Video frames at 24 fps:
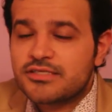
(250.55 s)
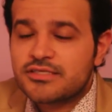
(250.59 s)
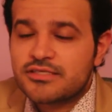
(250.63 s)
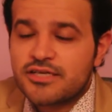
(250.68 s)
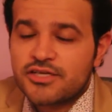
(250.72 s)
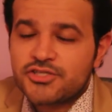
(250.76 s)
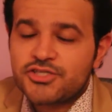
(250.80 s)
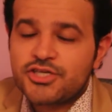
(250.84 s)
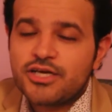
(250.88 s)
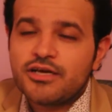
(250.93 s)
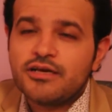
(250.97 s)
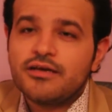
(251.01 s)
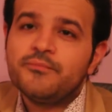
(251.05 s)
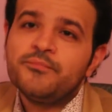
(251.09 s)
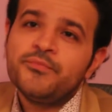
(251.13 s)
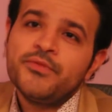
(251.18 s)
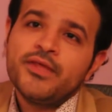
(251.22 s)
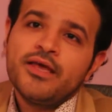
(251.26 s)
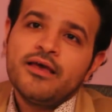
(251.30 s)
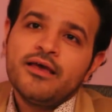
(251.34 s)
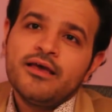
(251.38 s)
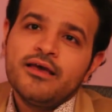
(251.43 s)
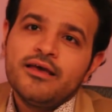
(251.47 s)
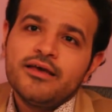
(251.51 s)
such a,
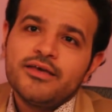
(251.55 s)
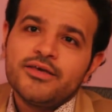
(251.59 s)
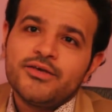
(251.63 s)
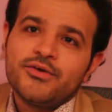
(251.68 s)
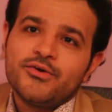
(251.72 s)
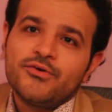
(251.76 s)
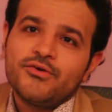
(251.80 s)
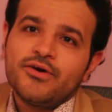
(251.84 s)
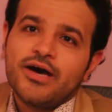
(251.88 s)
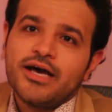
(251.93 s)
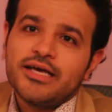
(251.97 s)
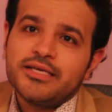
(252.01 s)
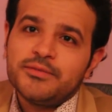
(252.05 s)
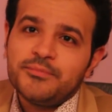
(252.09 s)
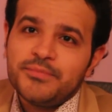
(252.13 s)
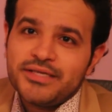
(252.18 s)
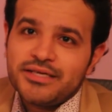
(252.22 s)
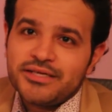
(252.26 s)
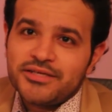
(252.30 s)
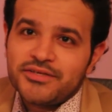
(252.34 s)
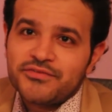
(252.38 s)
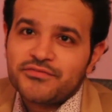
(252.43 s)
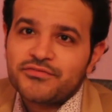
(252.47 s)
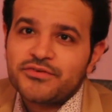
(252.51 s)
I'd be
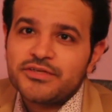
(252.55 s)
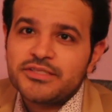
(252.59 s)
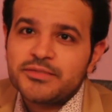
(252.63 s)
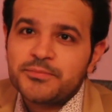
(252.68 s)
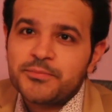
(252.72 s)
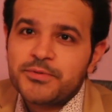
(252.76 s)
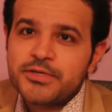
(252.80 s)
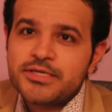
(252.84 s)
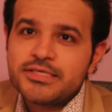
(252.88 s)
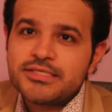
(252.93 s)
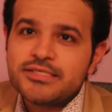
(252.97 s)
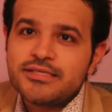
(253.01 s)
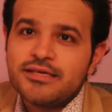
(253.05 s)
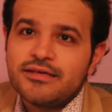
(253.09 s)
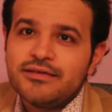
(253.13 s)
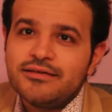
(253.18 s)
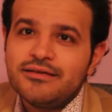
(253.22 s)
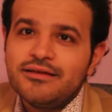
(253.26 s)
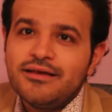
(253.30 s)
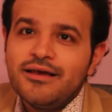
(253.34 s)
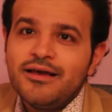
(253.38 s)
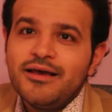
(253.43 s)
a different person.